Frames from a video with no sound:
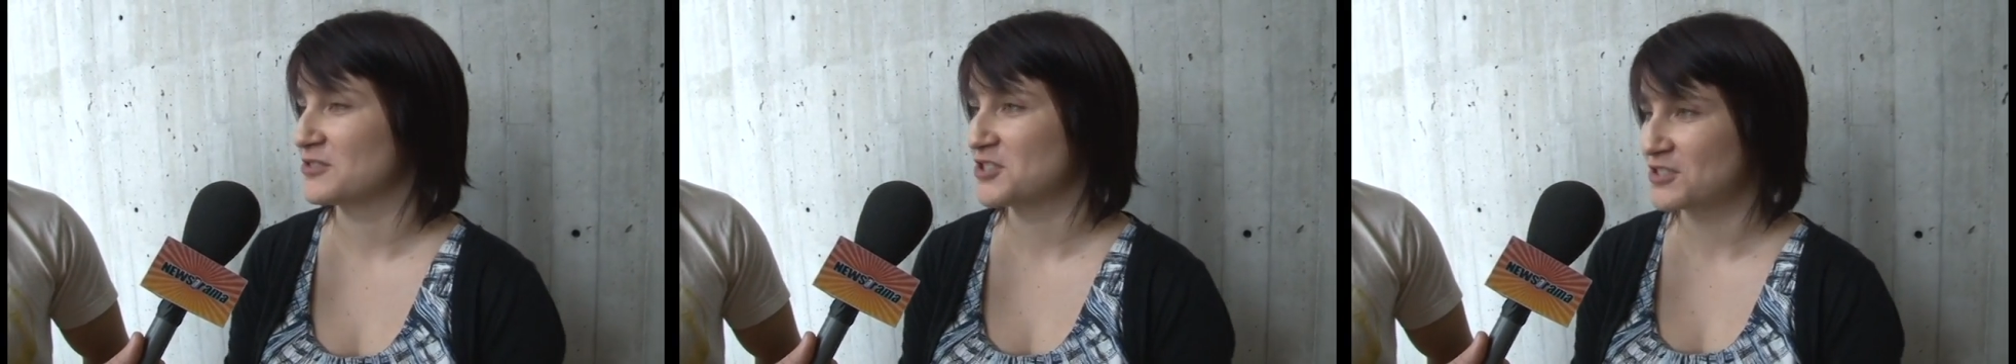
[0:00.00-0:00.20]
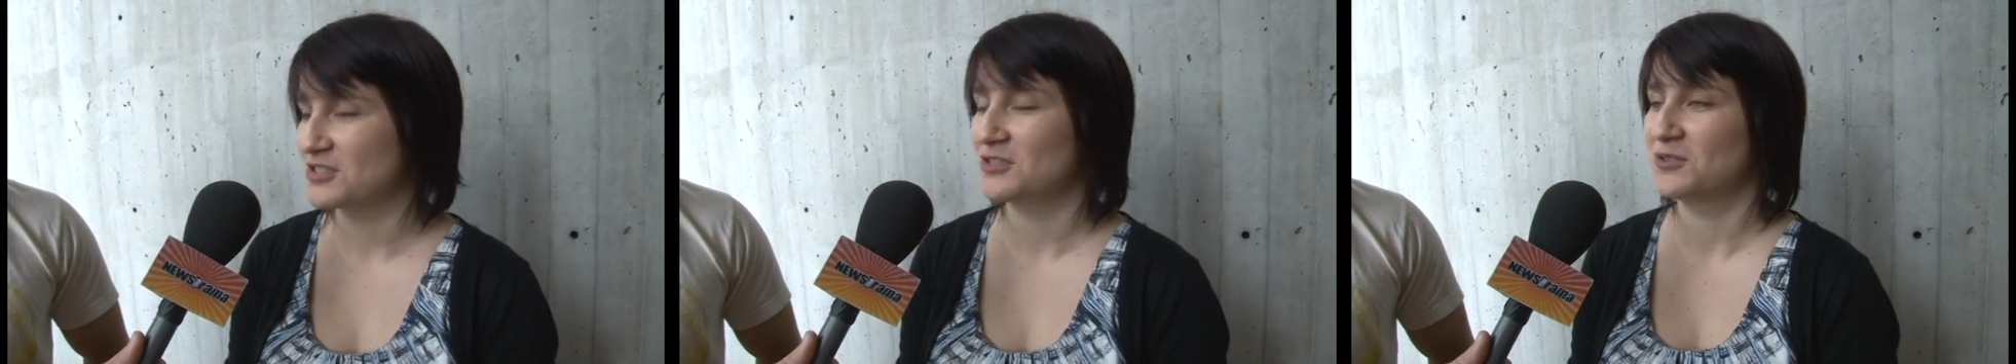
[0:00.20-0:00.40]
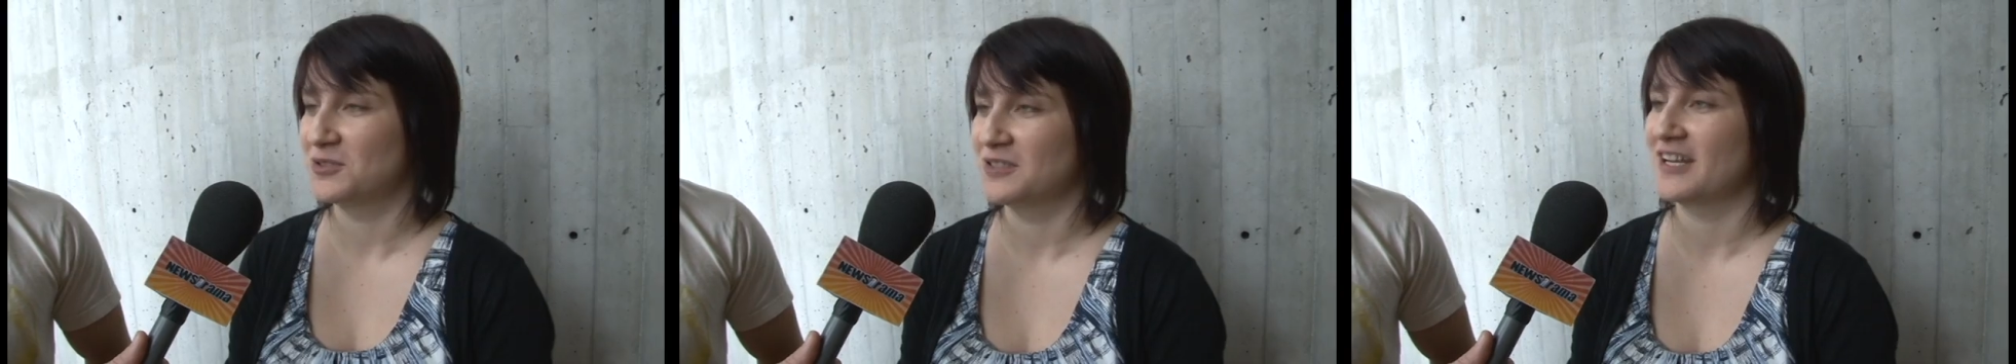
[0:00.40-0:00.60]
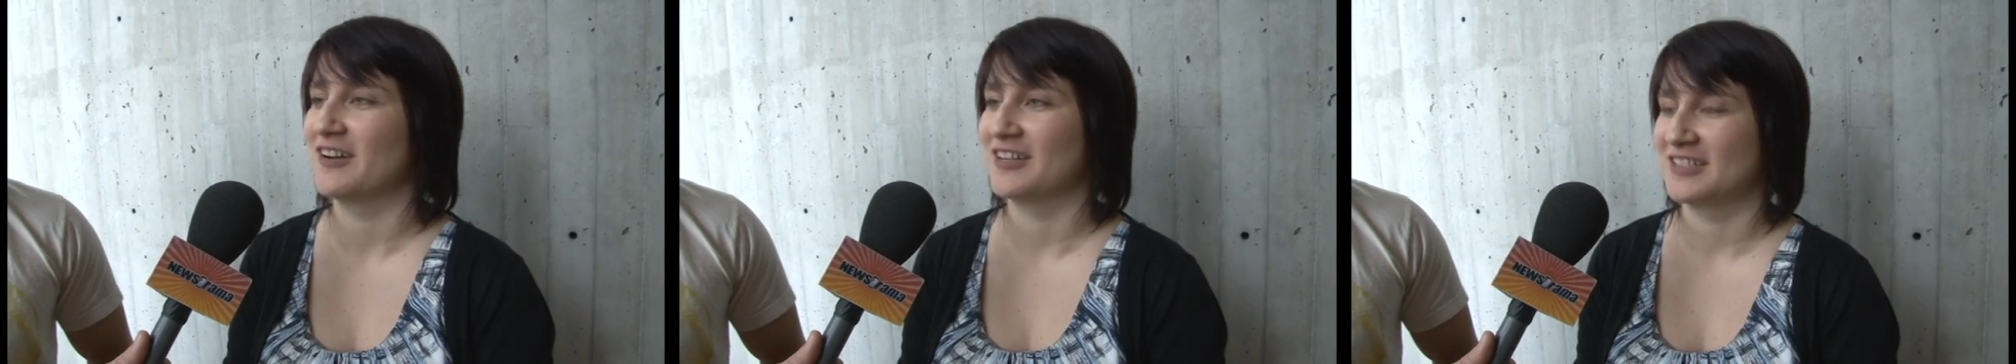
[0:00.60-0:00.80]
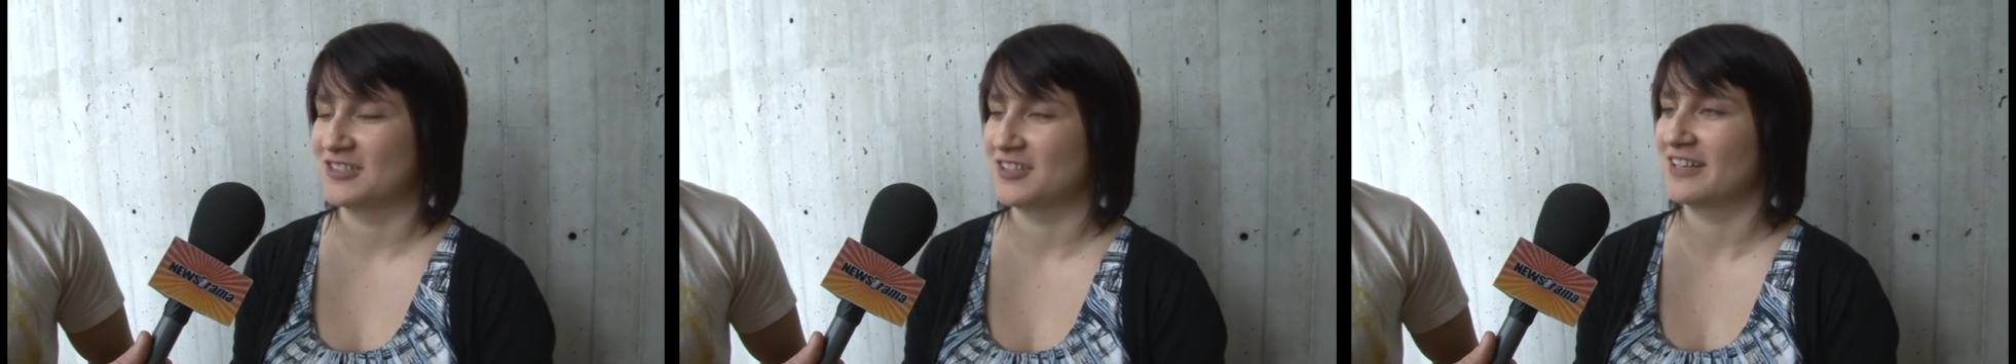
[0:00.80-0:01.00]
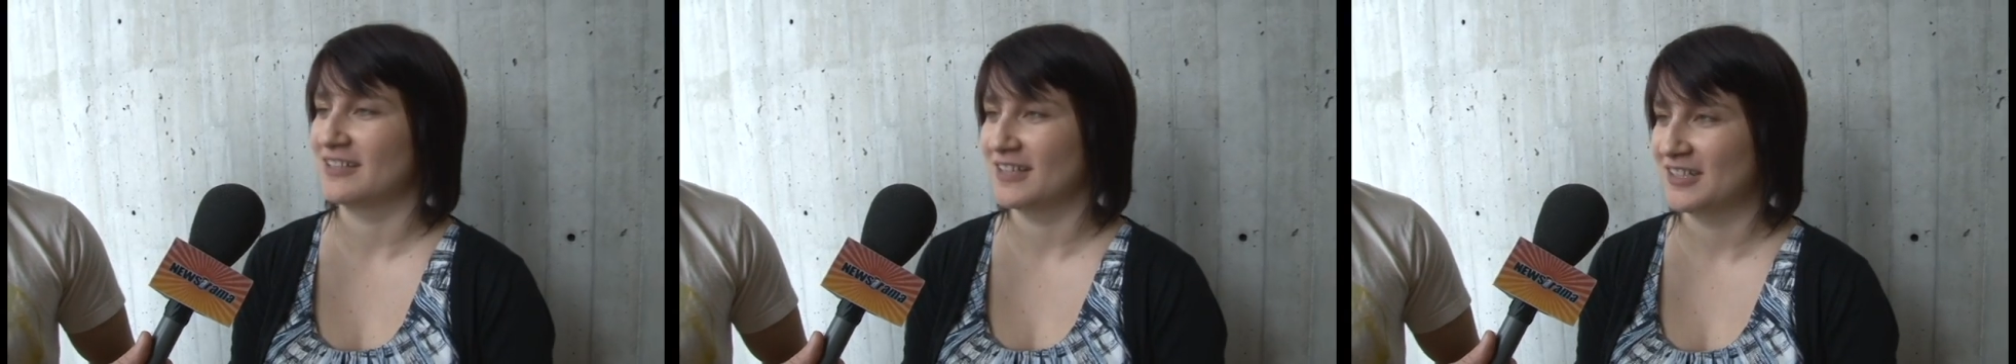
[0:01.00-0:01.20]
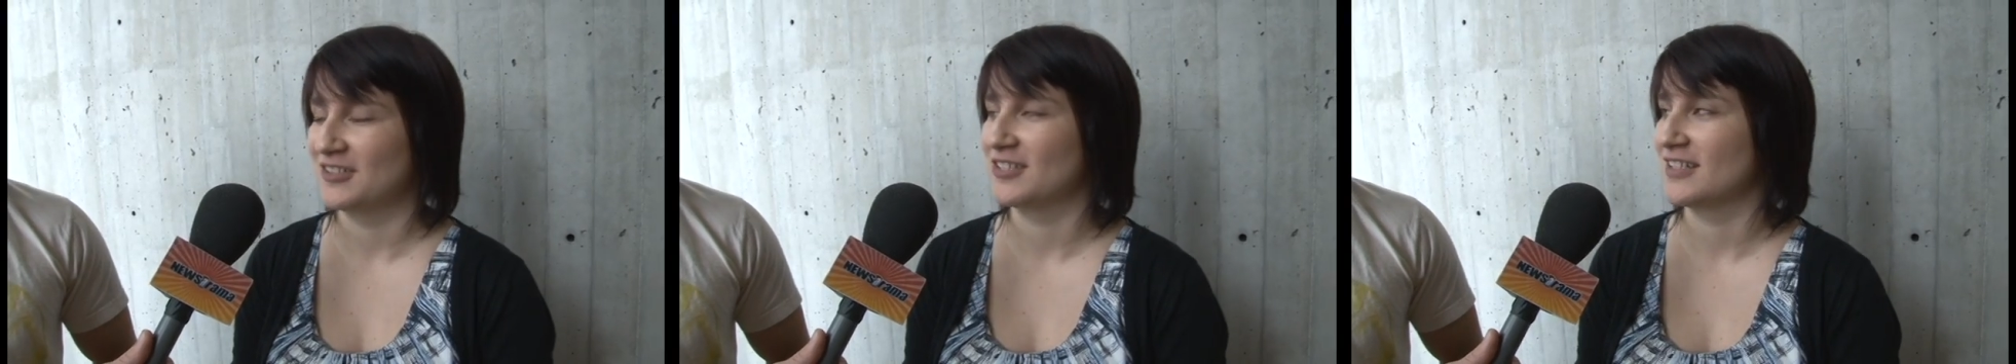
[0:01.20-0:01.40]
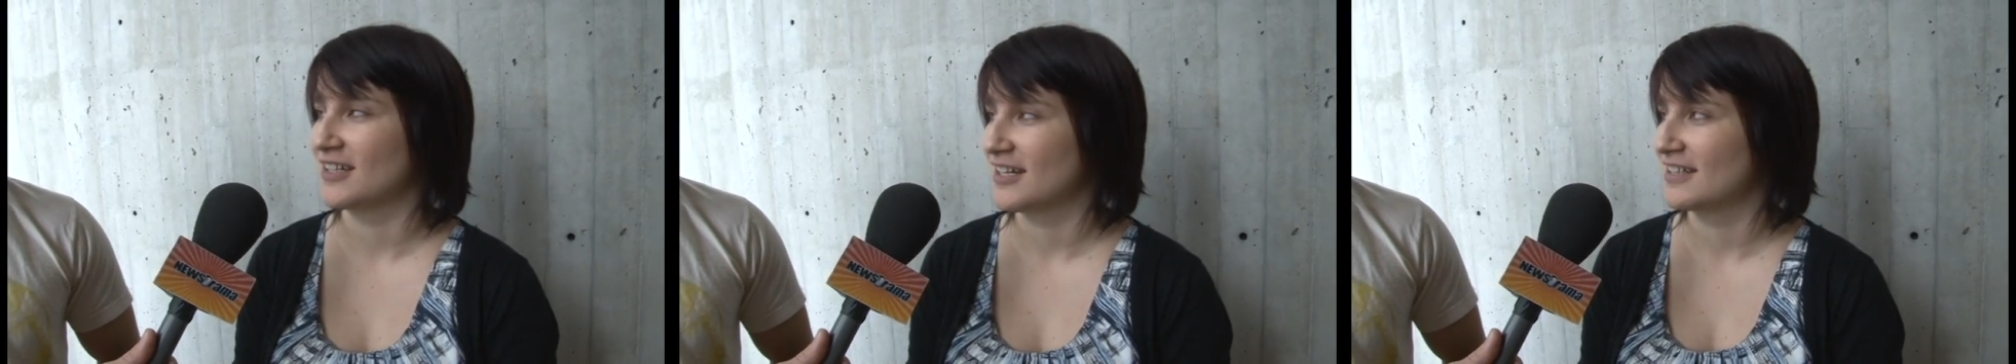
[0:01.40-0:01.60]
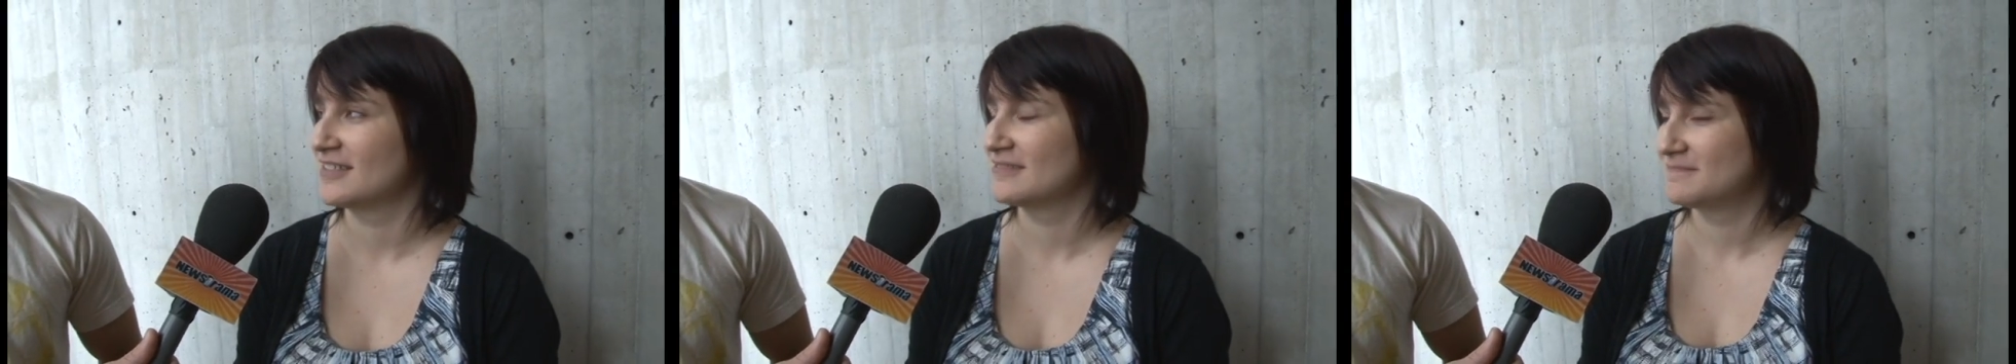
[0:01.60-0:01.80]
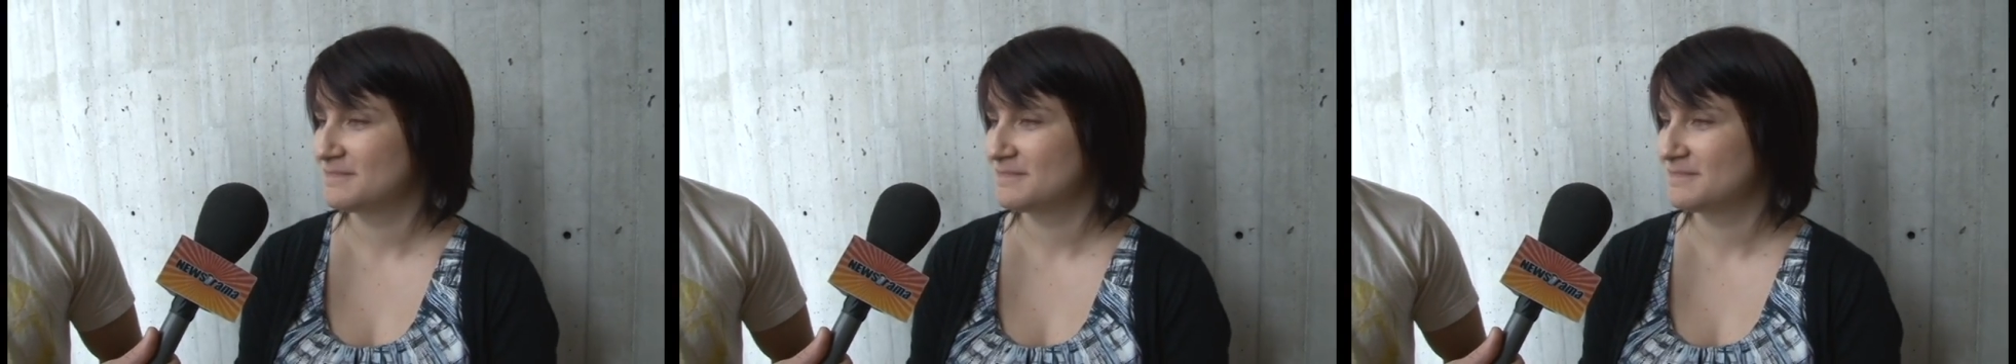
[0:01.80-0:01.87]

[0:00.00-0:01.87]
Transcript: She's a cool character. I like her a lot.